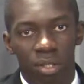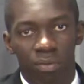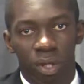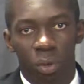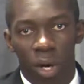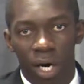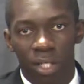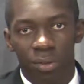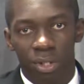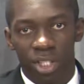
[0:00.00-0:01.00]

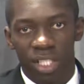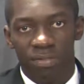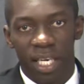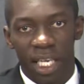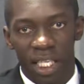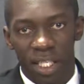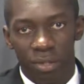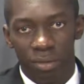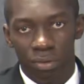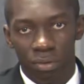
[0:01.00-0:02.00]
required to achieve
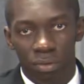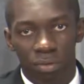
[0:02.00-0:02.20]
LEU